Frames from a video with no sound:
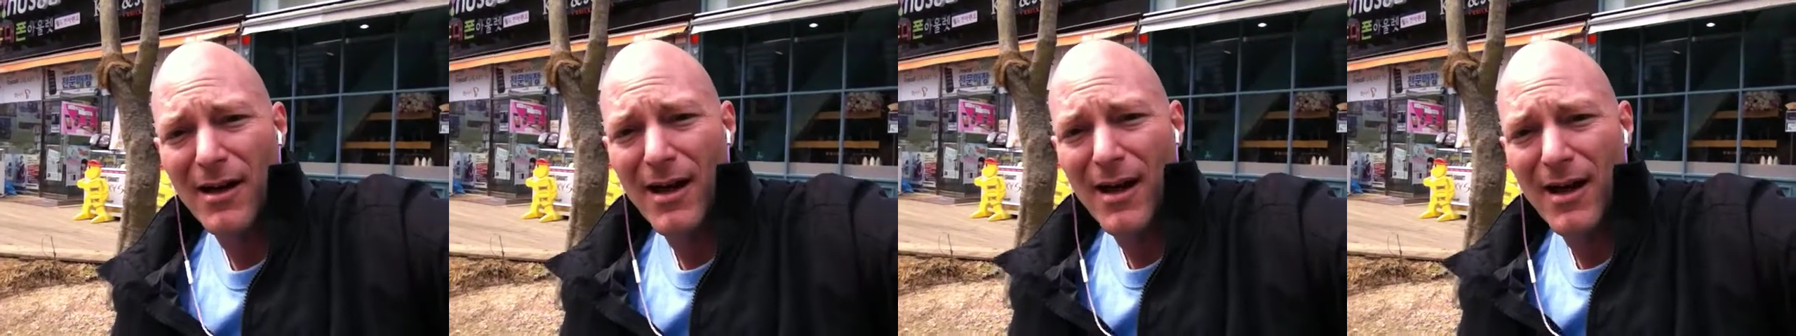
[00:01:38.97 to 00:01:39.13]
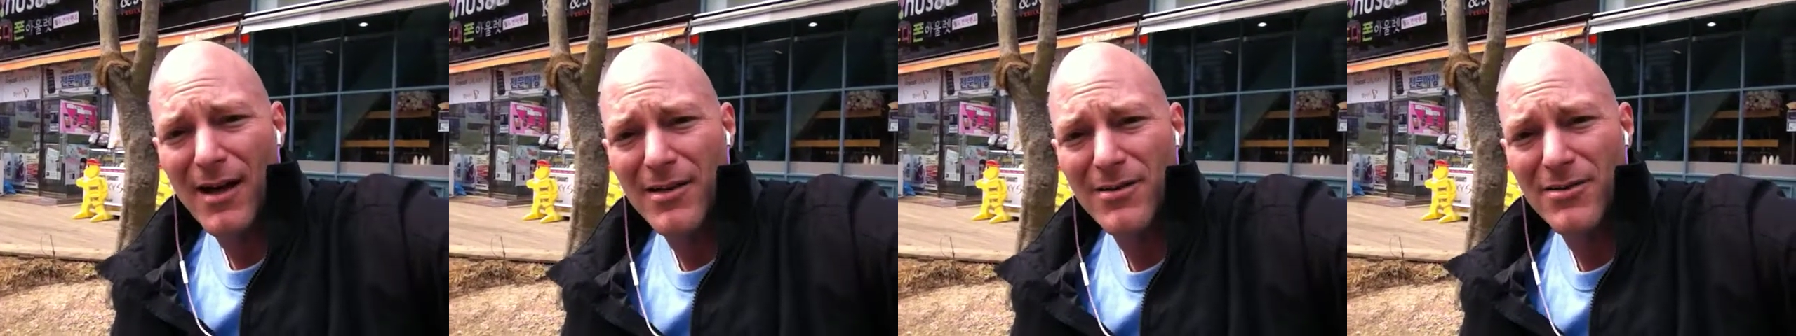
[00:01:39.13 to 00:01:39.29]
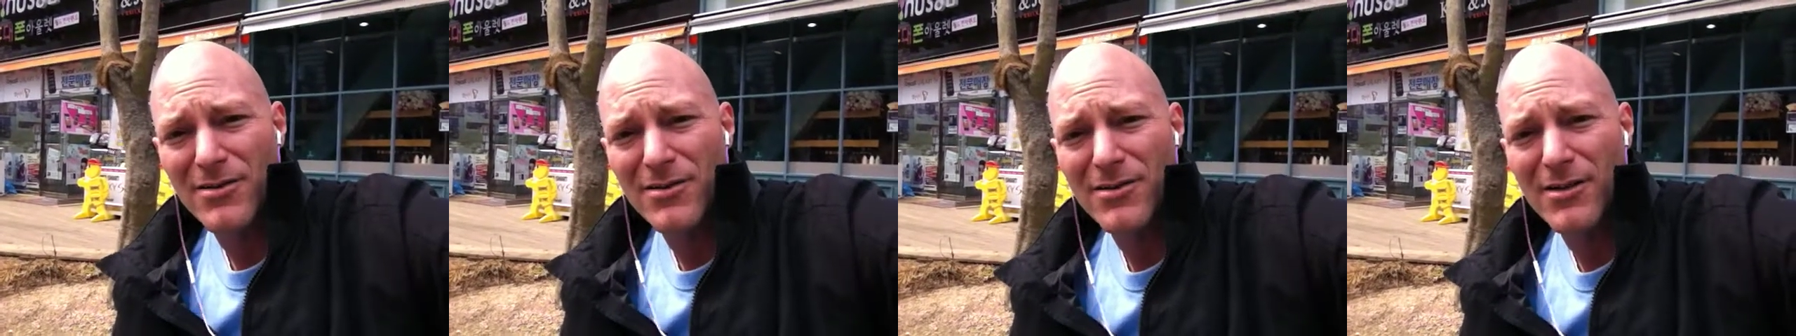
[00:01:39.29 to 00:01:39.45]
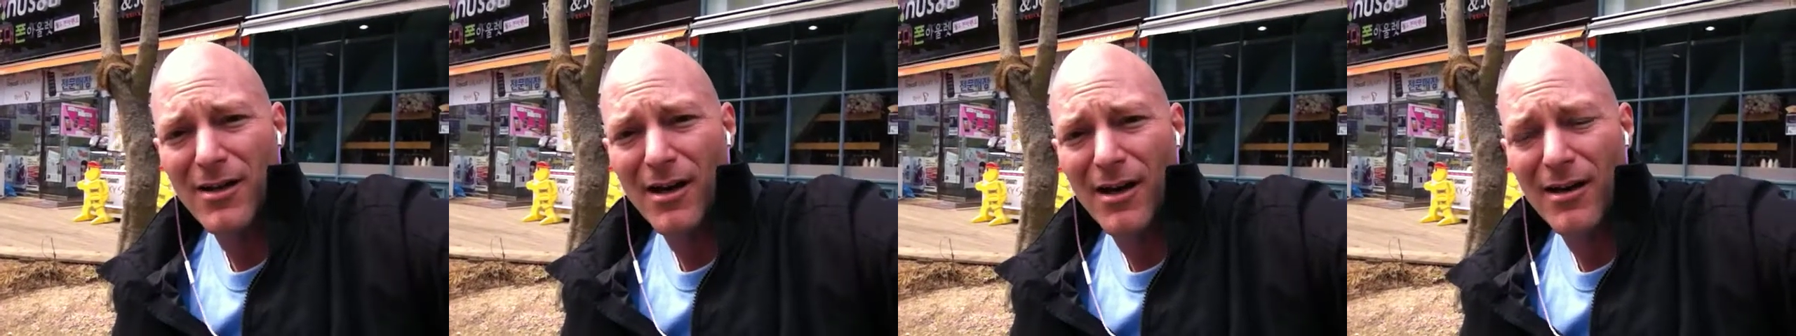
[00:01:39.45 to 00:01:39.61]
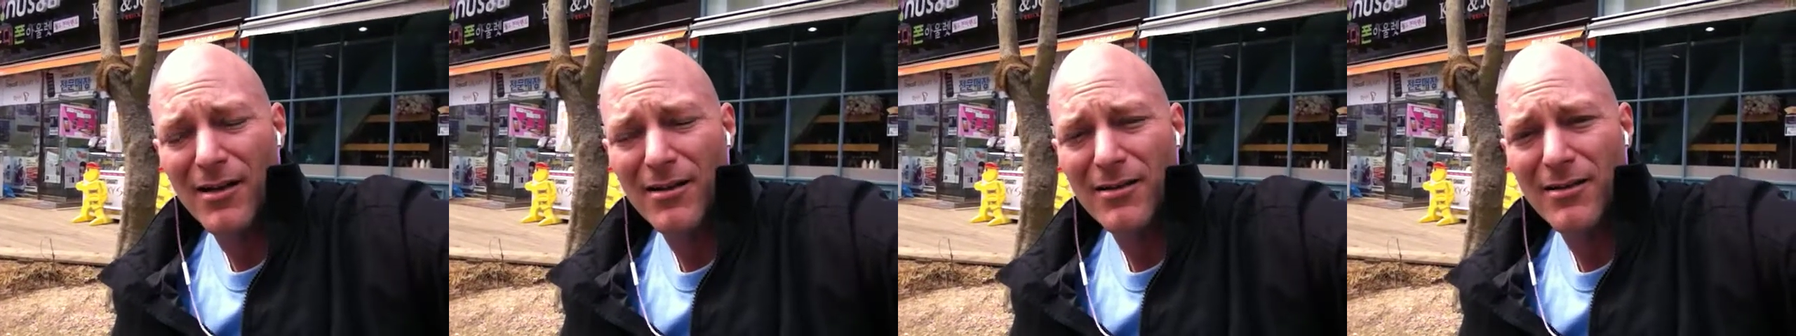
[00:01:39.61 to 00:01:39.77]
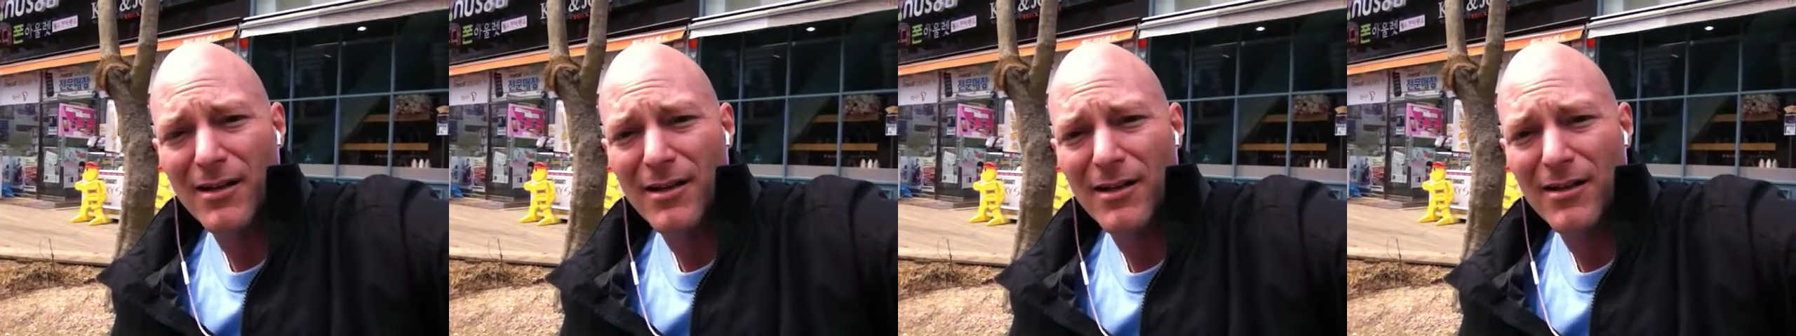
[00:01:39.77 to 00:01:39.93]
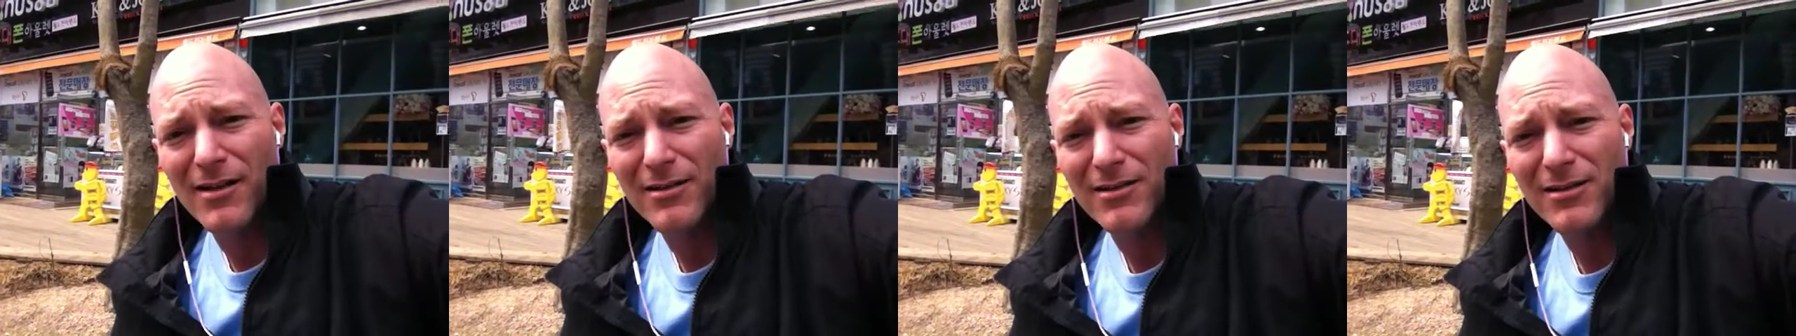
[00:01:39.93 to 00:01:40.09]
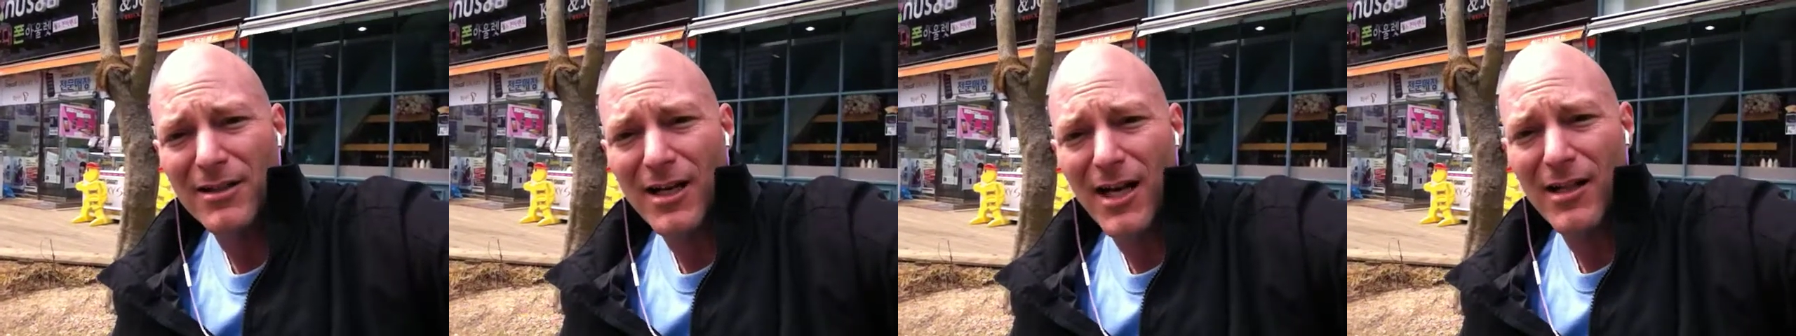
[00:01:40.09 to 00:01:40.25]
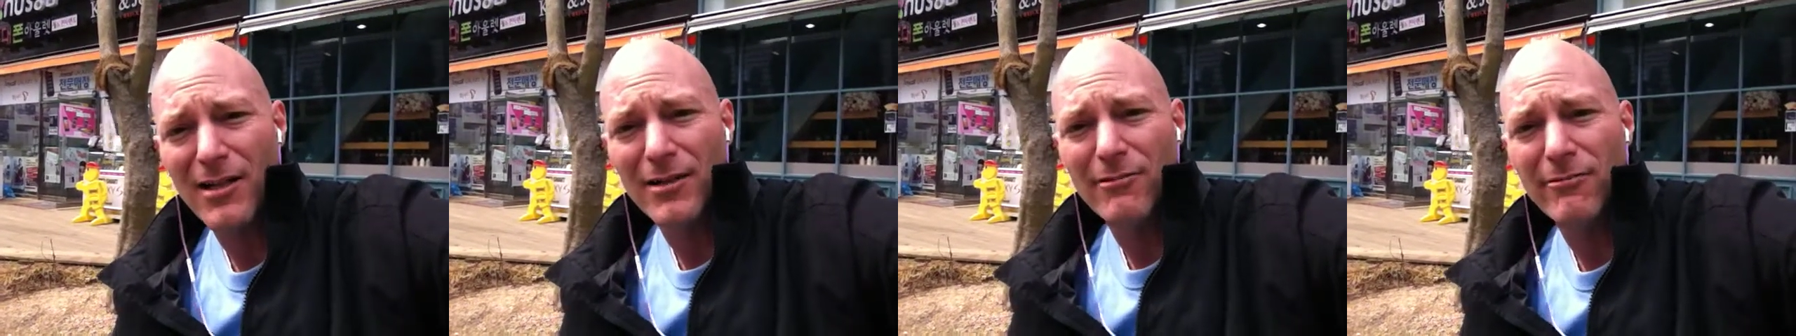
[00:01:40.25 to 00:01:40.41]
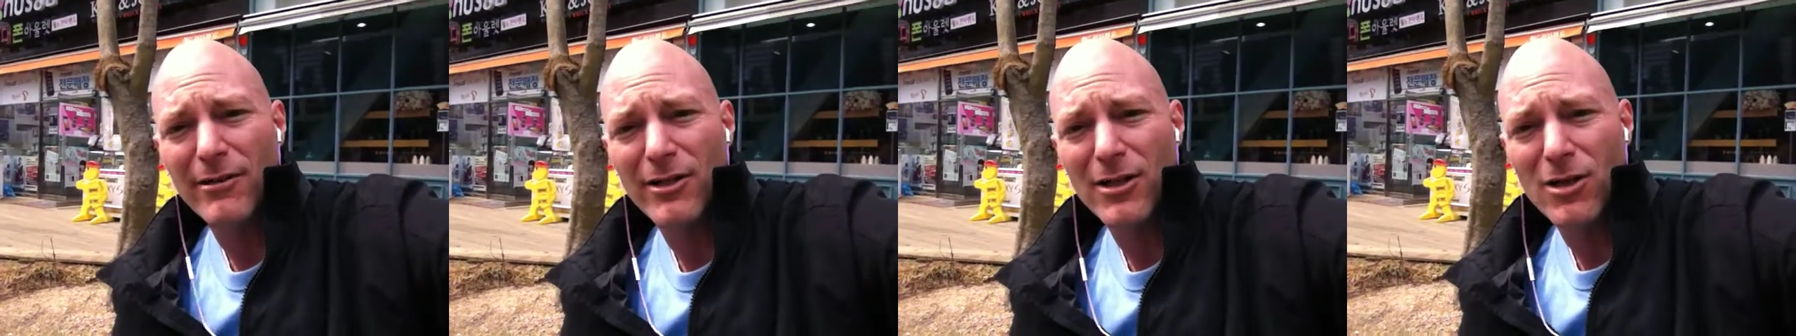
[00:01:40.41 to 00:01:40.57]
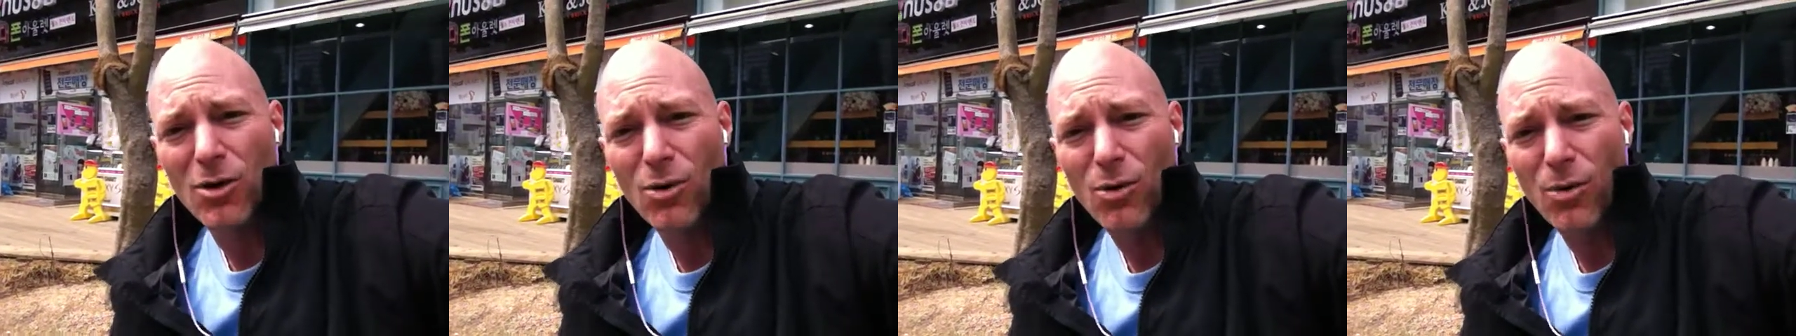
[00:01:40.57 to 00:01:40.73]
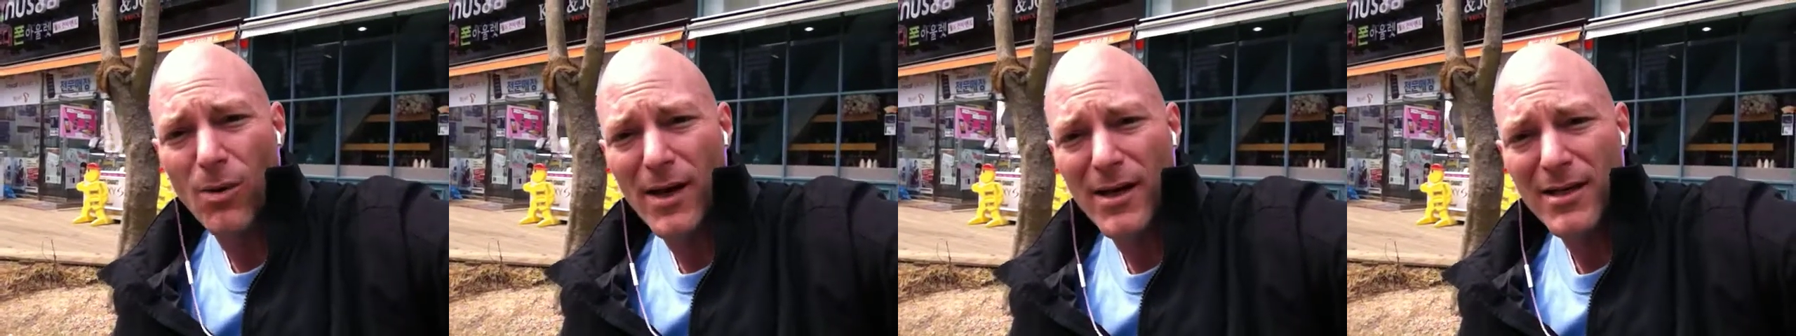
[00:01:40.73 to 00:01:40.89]
has done is kindly
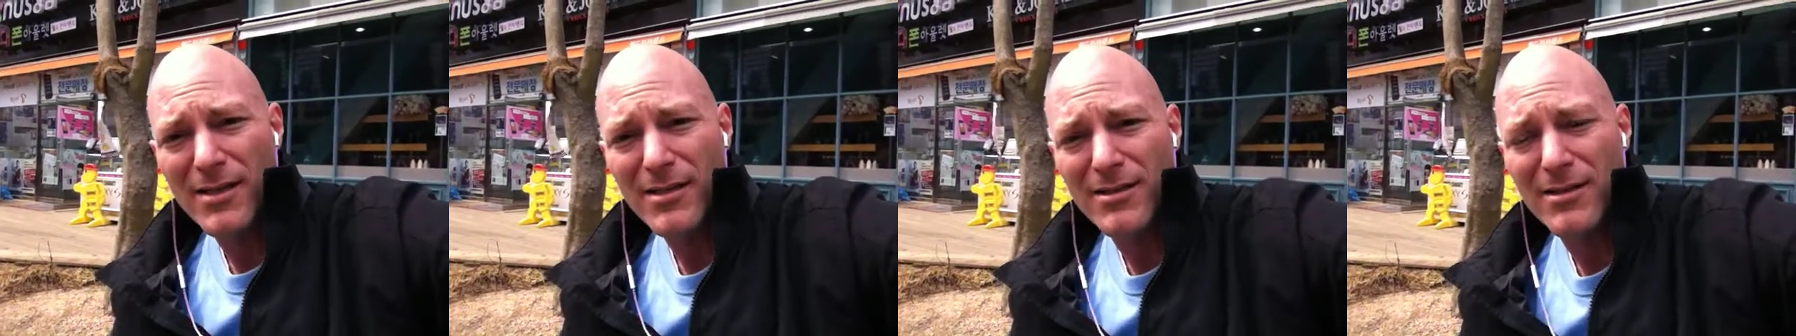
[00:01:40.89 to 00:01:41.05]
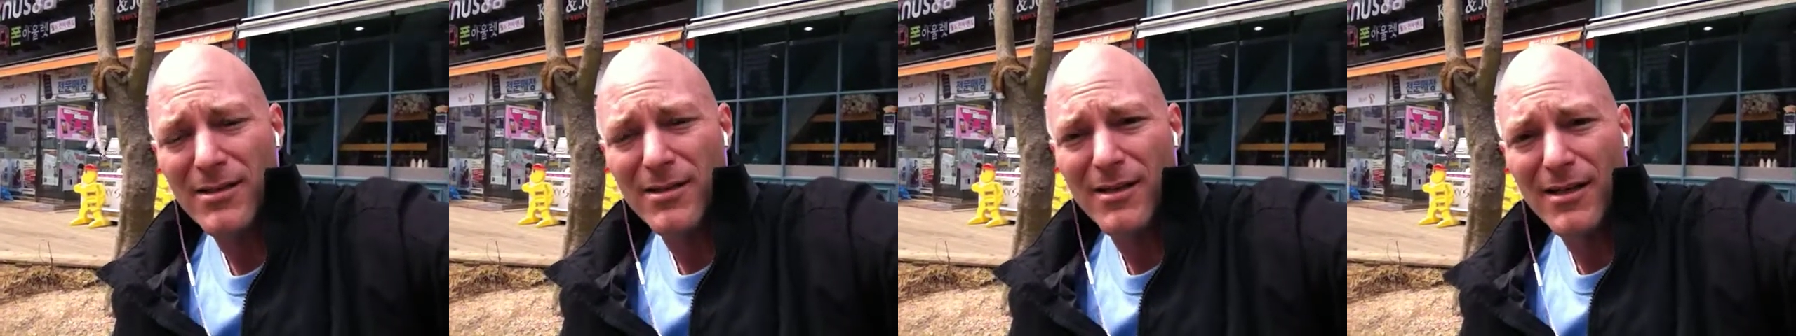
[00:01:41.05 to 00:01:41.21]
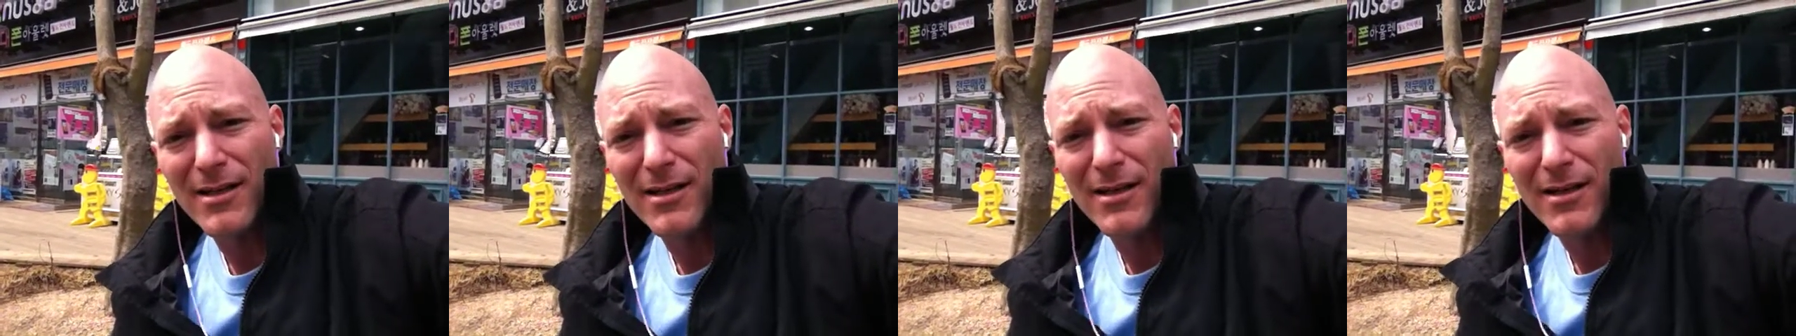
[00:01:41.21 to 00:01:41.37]
request